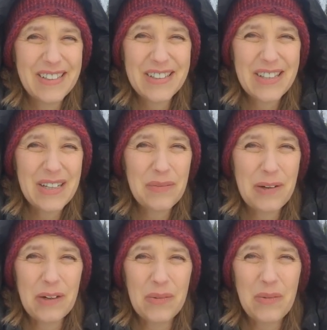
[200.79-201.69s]
just think
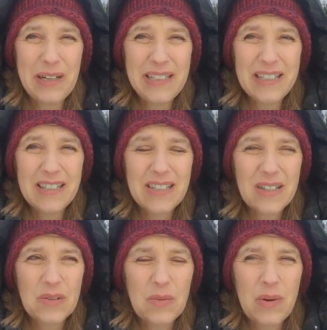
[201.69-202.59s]
about
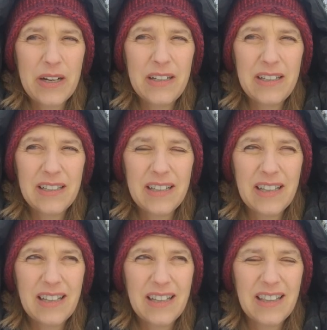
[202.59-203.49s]
what's, what
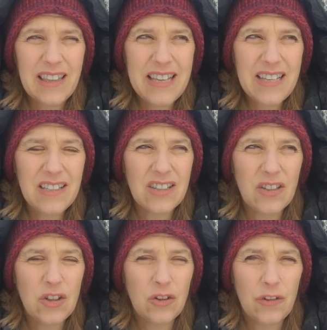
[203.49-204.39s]
things
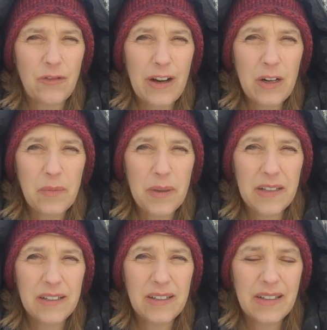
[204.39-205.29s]
in your
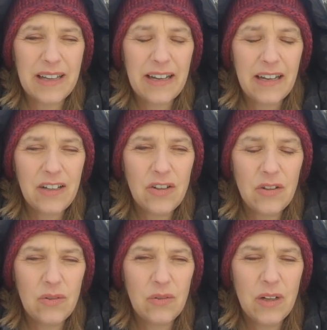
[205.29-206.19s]
environment can
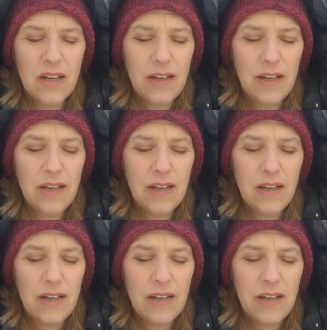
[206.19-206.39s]
you